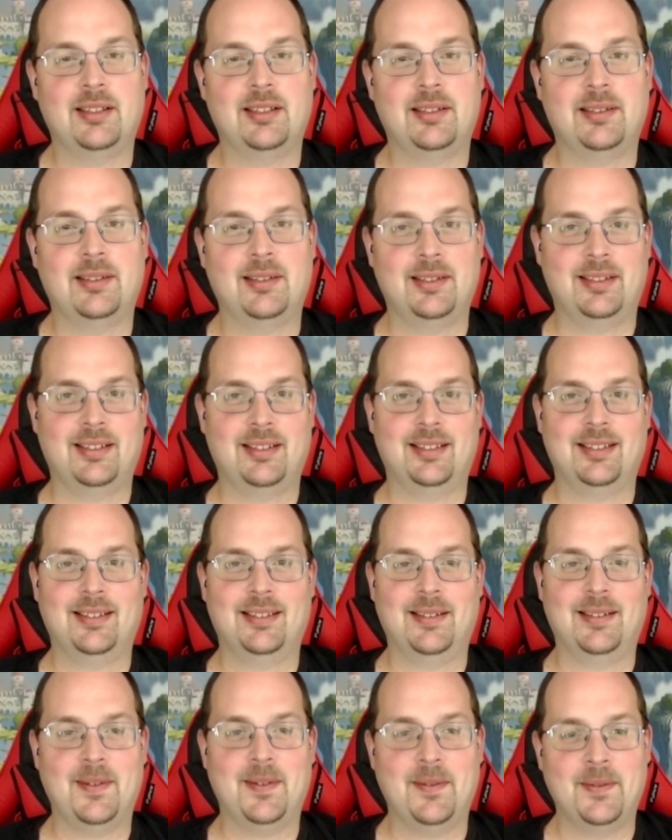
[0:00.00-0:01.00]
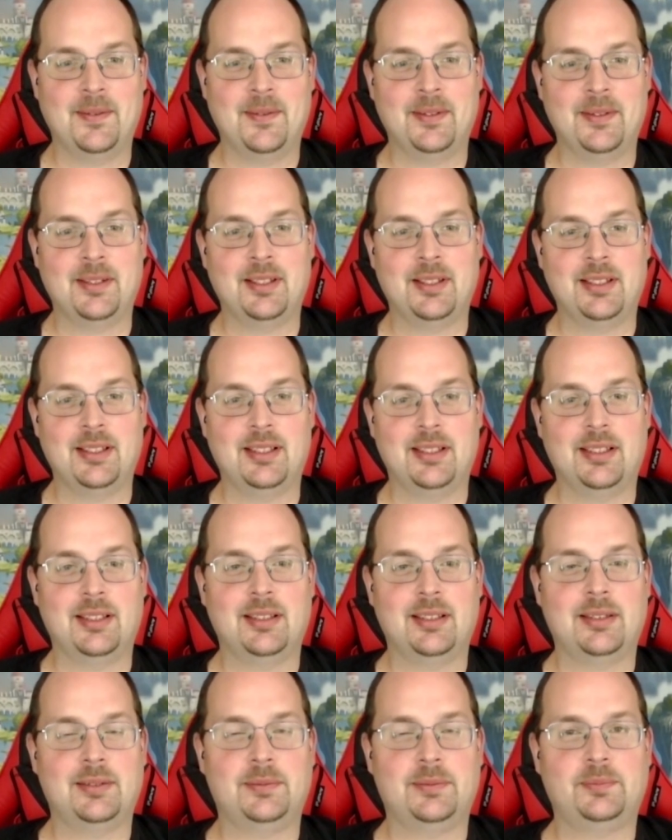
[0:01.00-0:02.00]

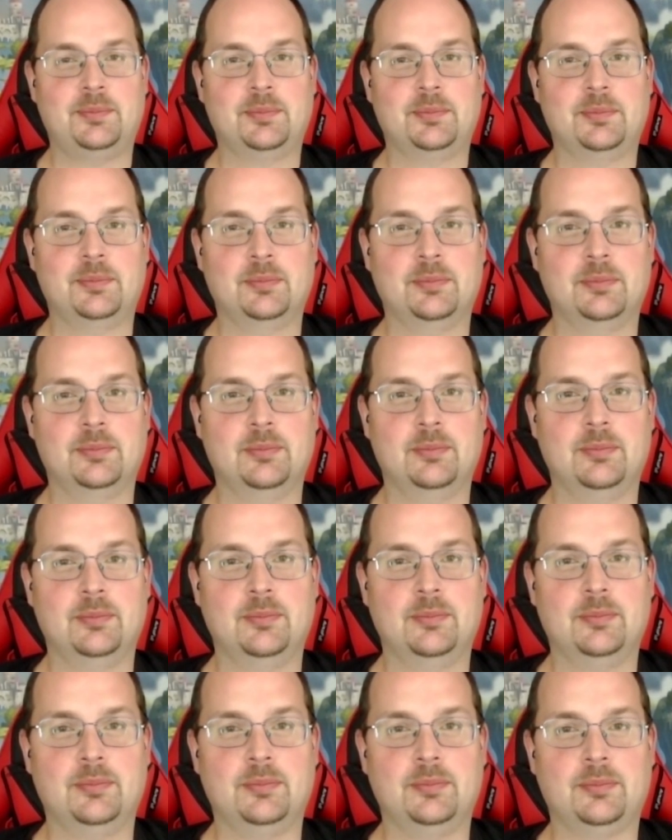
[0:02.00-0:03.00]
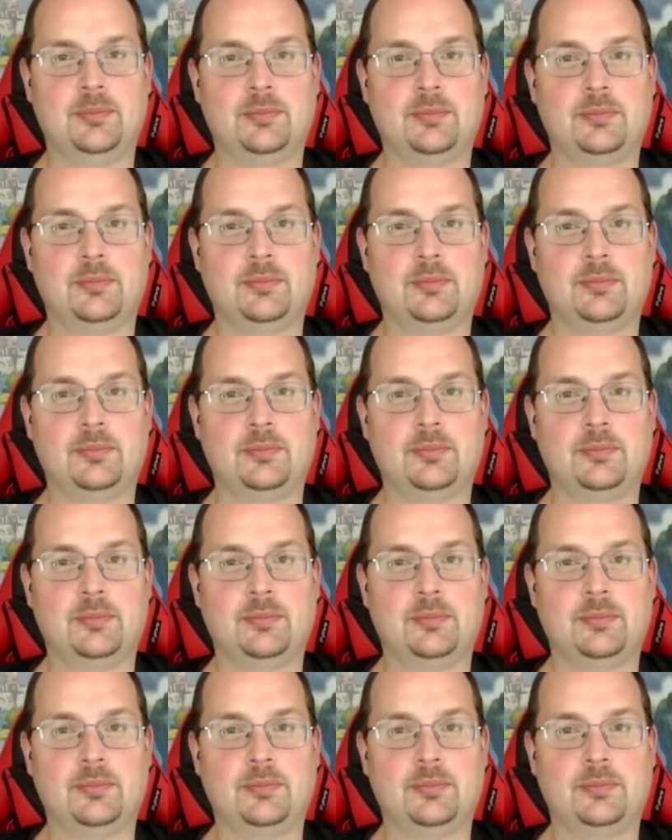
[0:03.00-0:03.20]
(silent)